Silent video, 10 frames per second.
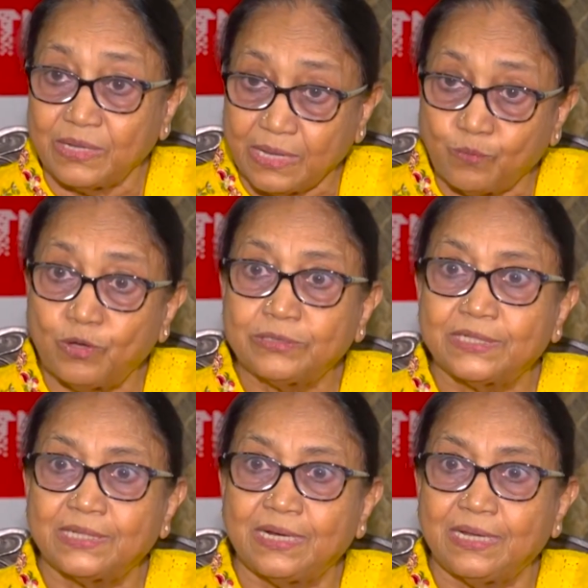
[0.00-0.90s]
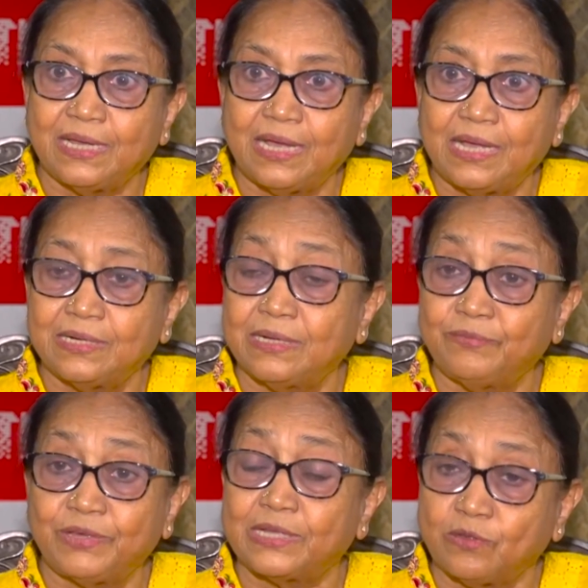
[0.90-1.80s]
emotionally,
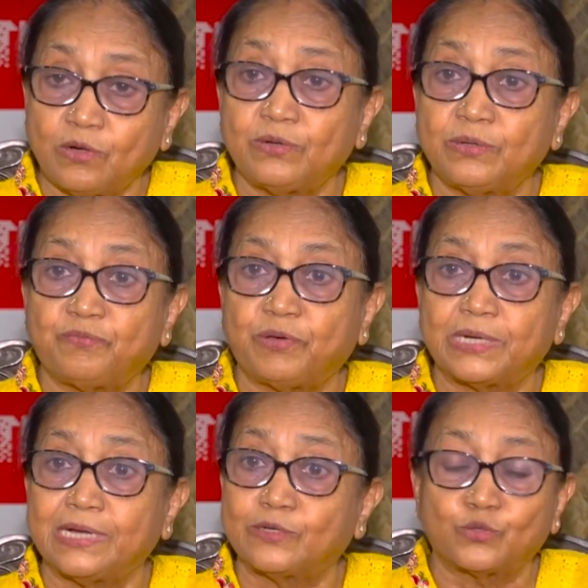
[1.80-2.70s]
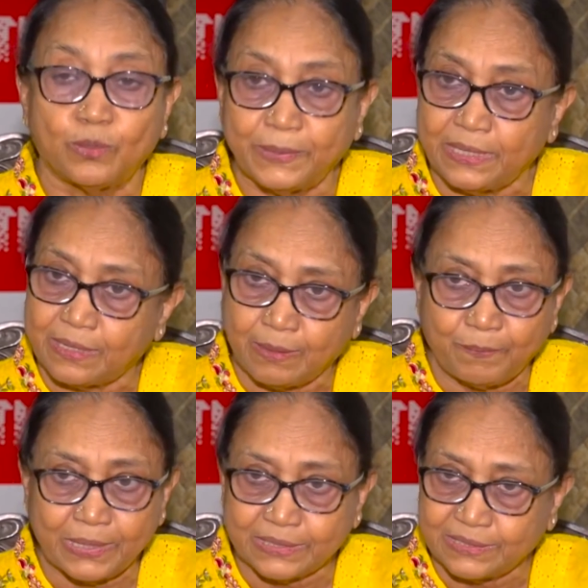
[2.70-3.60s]
and we cannot forget so many
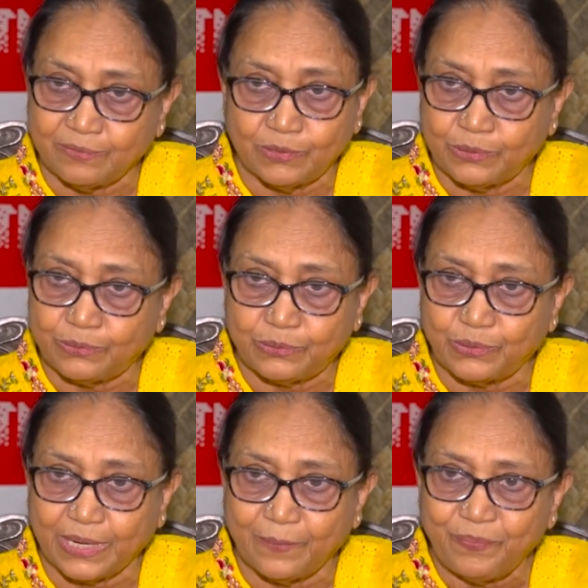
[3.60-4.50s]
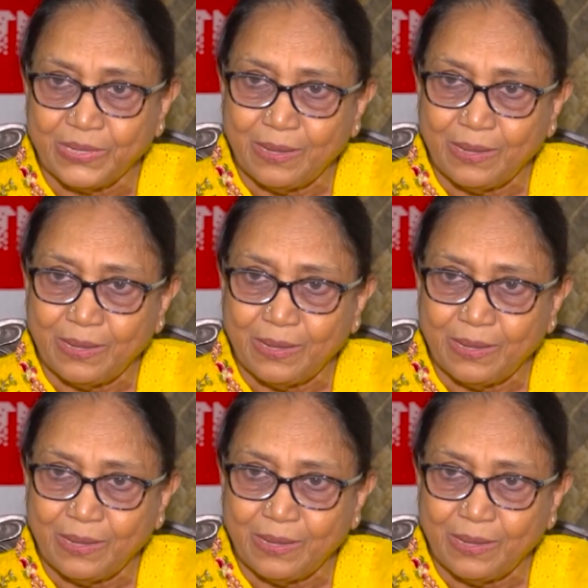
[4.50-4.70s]
couplets even today.